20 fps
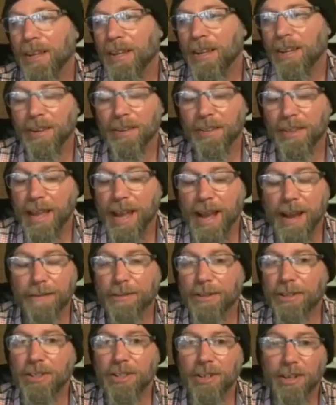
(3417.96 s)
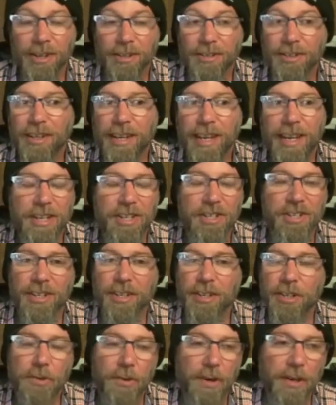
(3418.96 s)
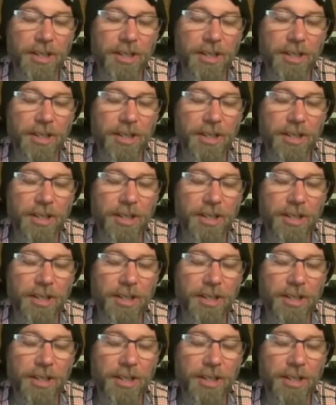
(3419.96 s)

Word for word: you know, the average altercation, a drunk